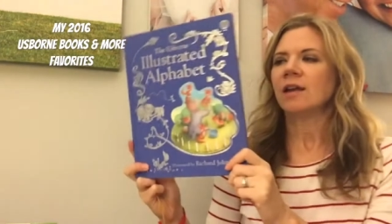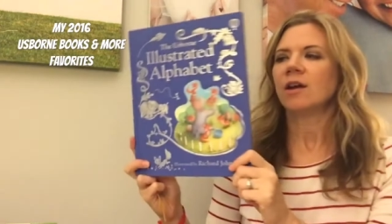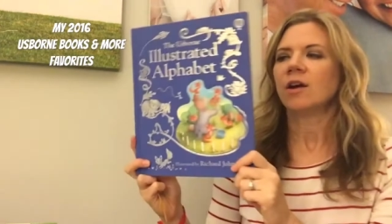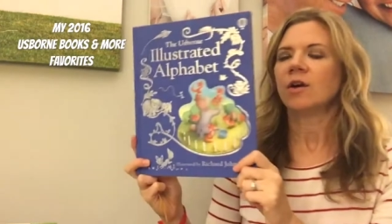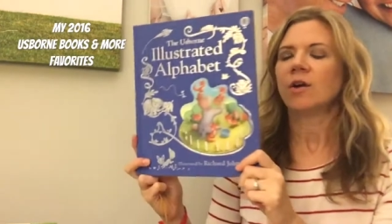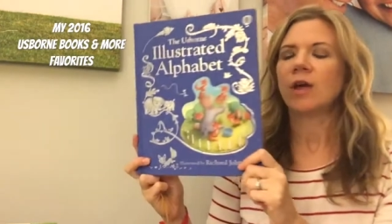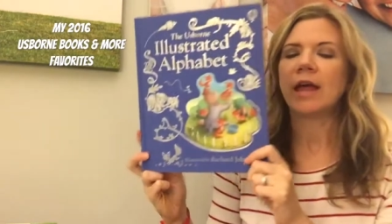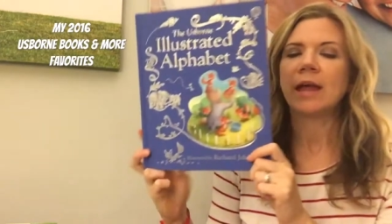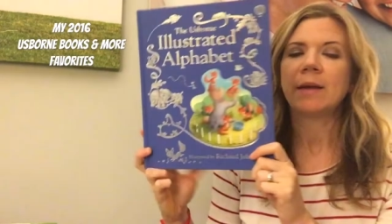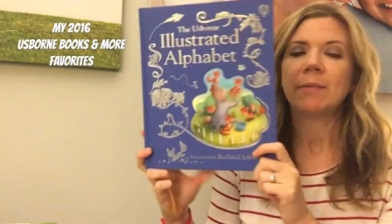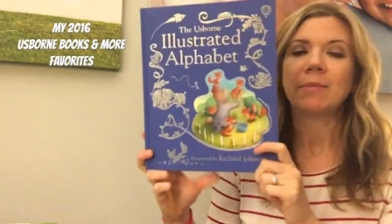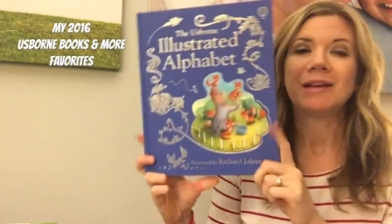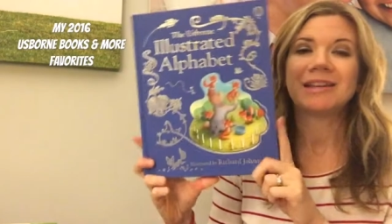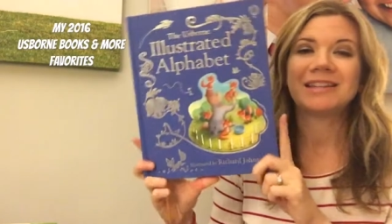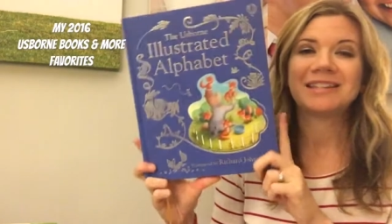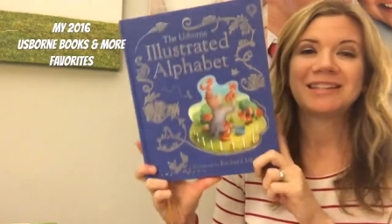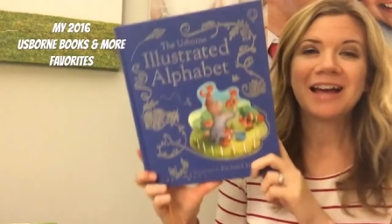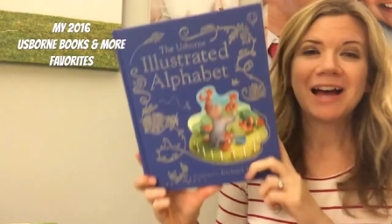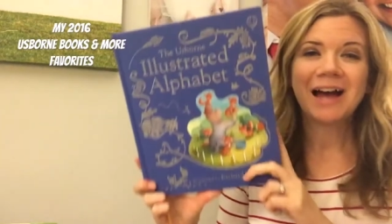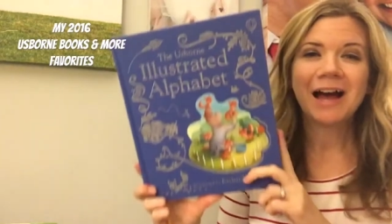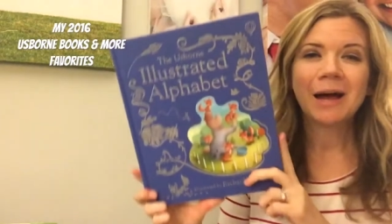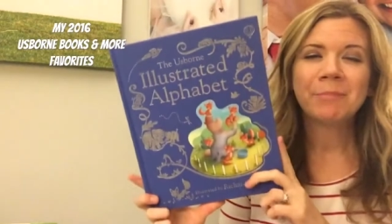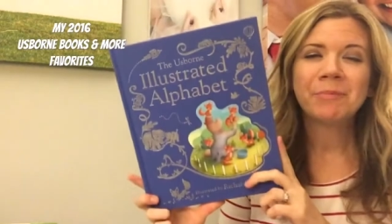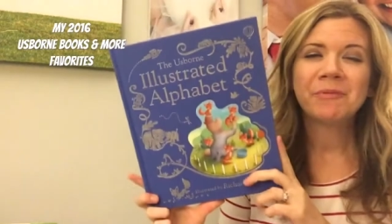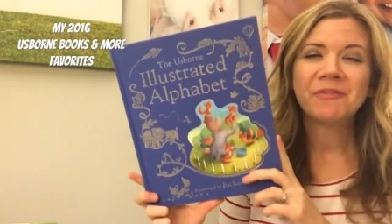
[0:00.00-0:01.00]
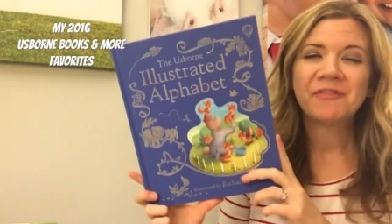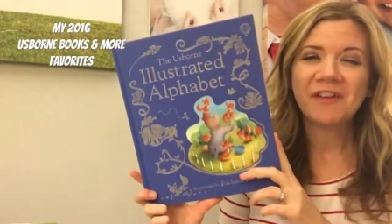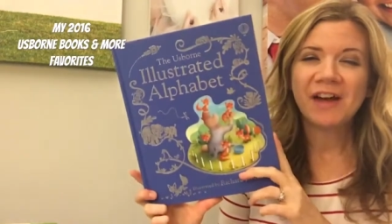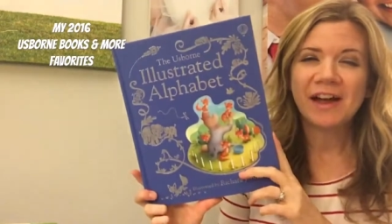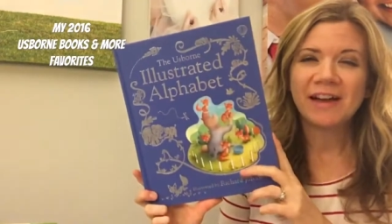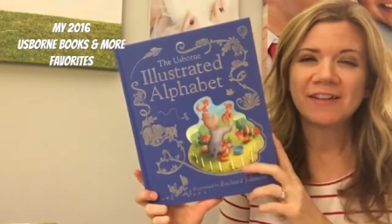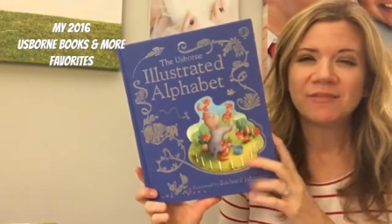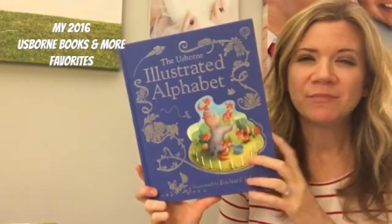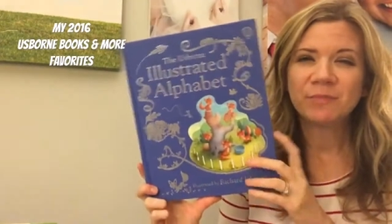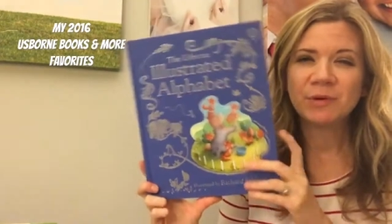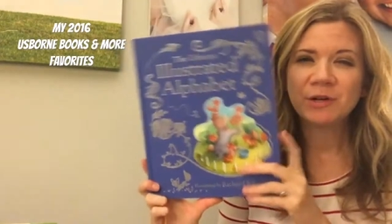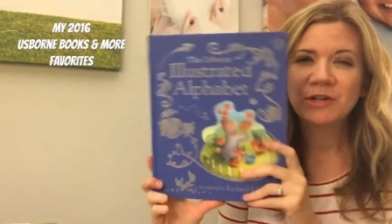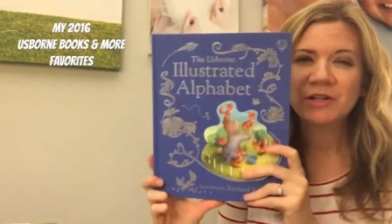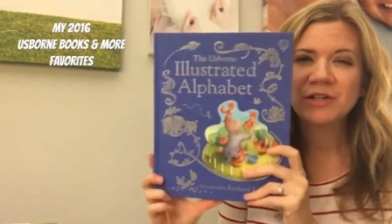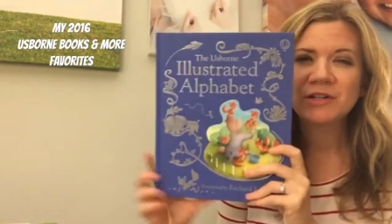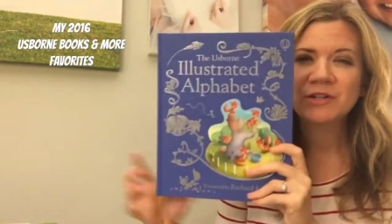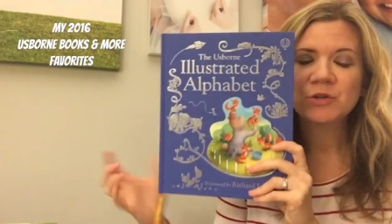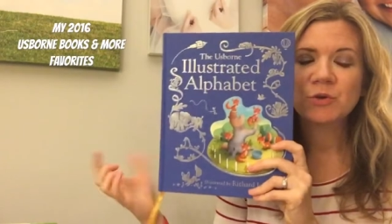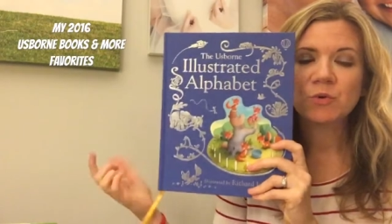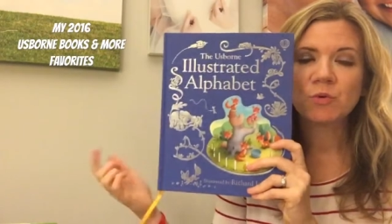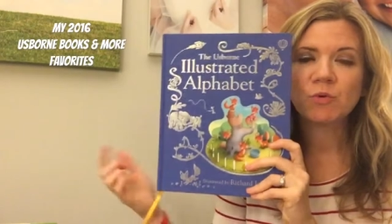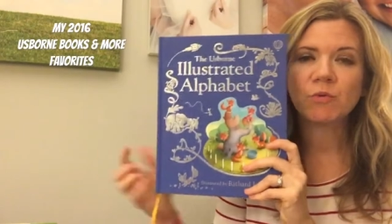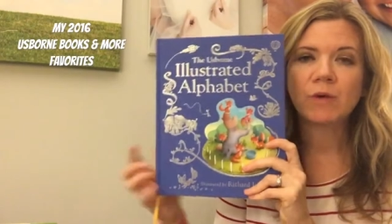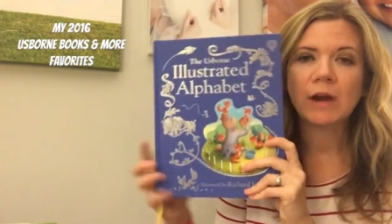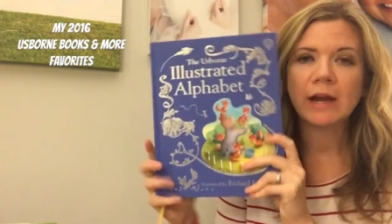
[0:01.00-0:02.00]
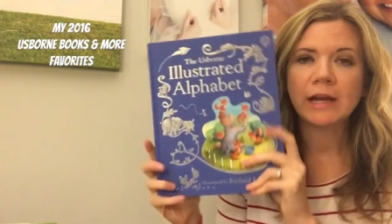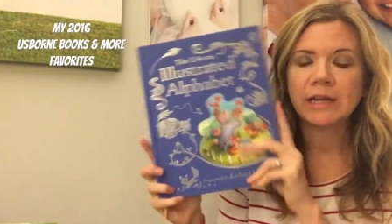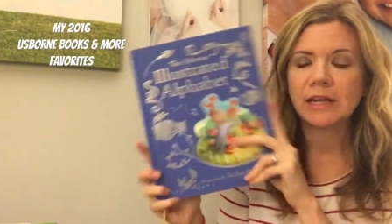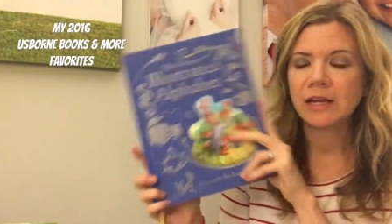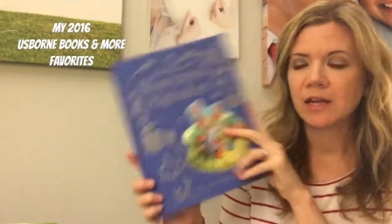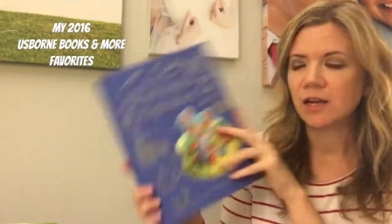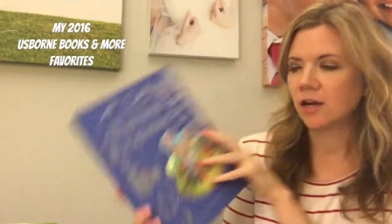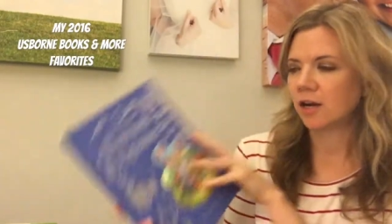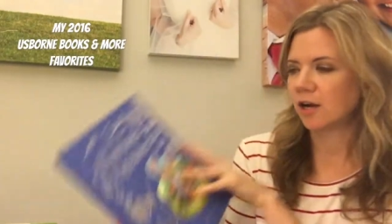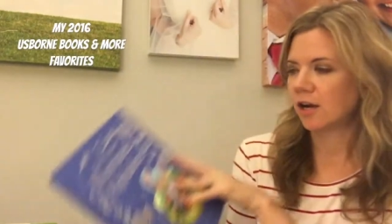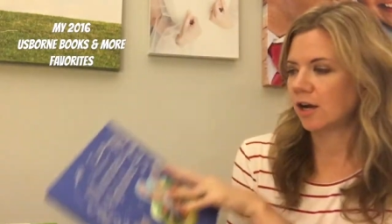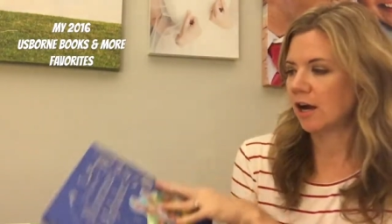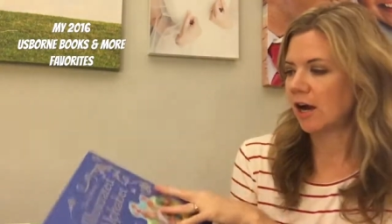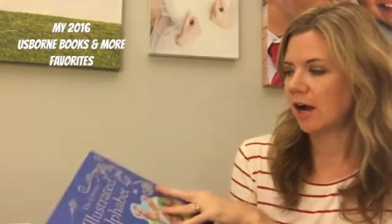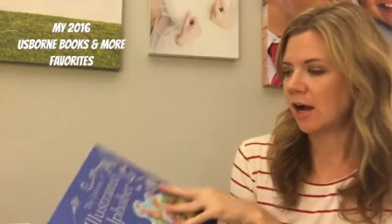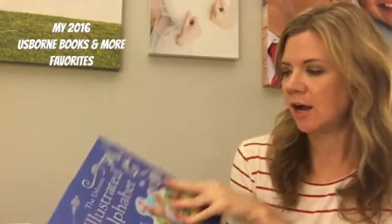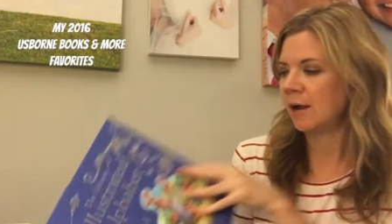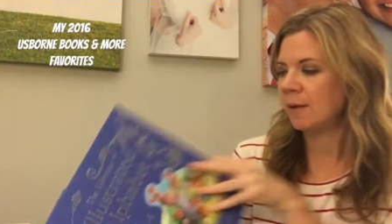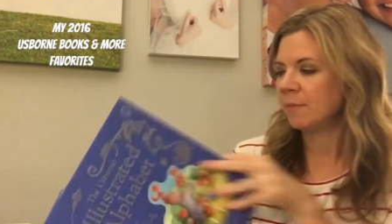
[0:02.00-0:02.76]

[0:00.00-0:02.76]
okay, but top 5 books right here.